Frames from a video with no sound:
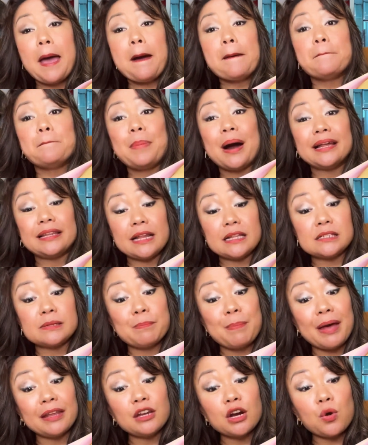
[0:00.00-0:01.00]
but it's
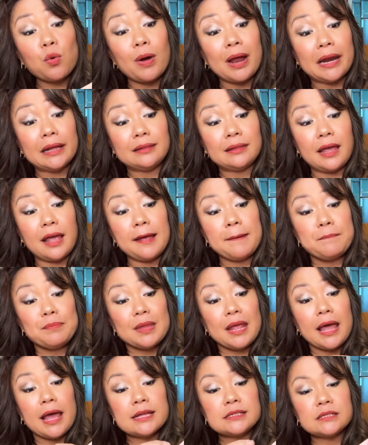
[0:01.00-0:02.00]
better quality.
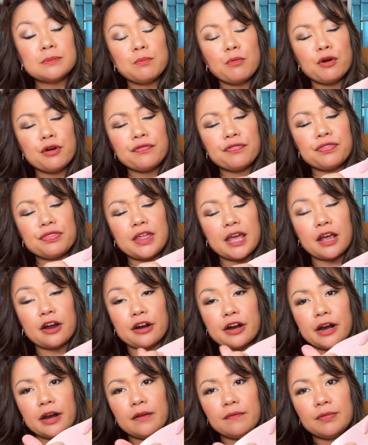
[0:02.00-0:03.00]
It's more
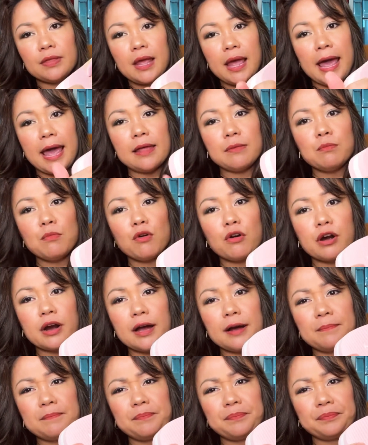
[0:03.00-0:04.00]
thicker and more
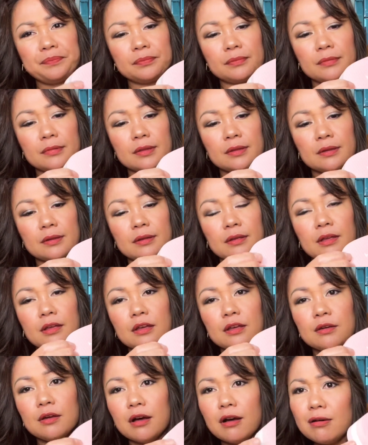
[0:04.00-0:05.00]

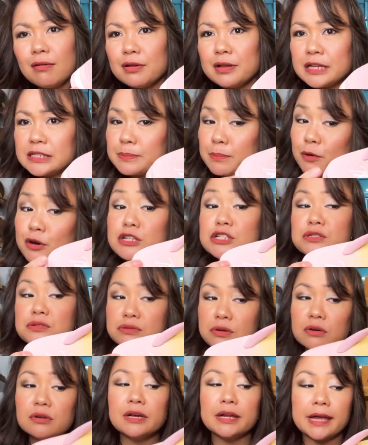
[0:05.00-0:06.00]
oh, it's more
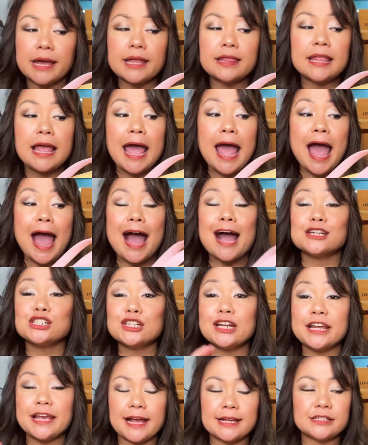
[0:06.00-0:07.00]
solid.
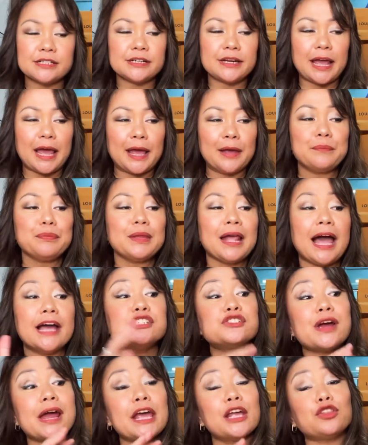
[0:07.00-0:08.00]
Actually, yesterday, I
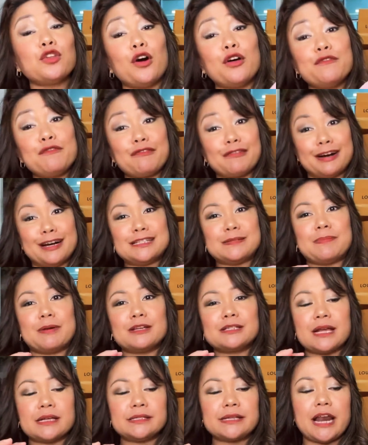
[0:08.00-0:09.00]
tried it on first
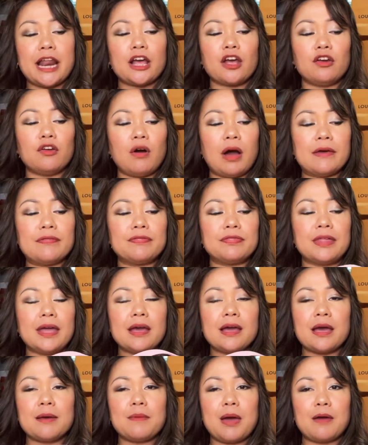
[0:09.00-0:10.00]
because I said, like, you know, I
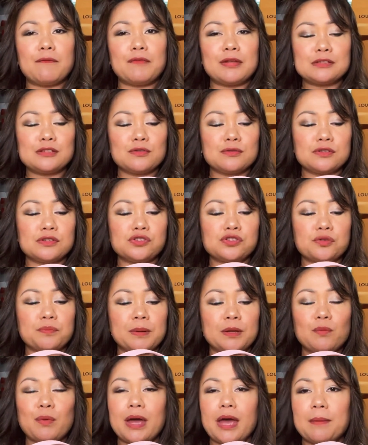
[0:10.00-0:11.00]
think I feel so
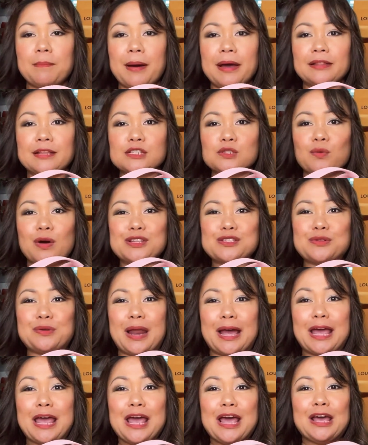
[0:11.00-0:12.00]
stupid why I buy this one. So,
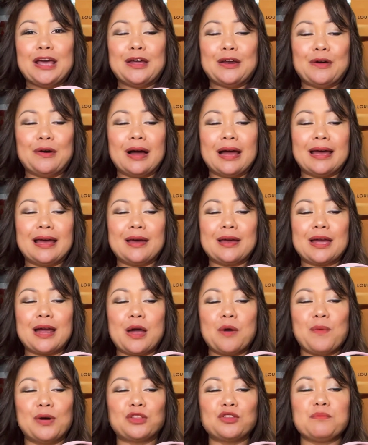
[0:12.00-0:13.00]
like, you know,
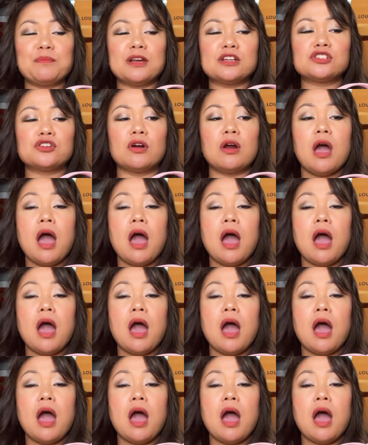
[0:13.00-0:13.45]
I want to make sure.